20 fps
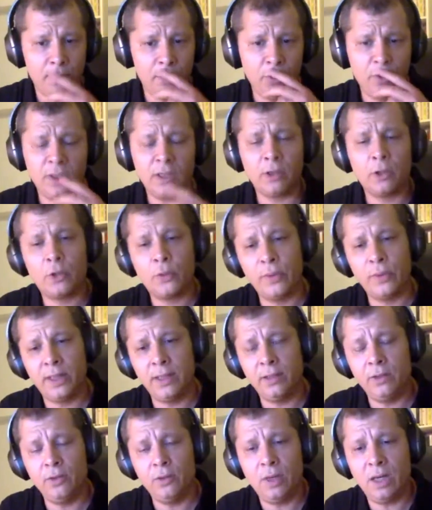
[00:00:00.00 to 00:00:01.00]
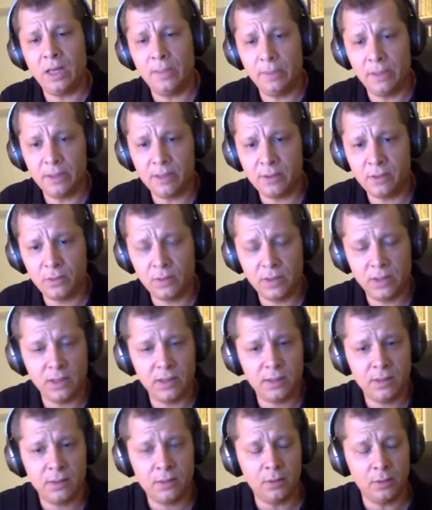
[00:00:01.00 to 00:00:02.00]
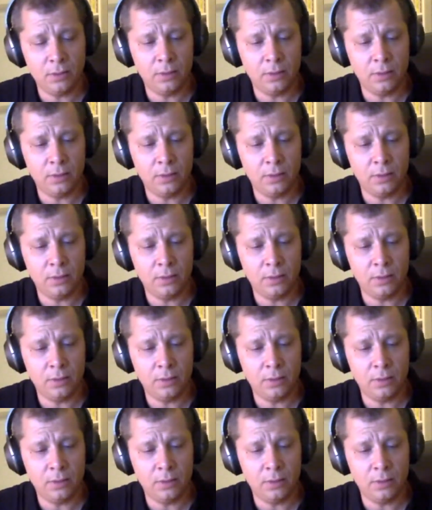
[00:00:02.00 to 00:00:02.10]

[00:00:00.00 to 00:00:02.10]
You can create new habits today.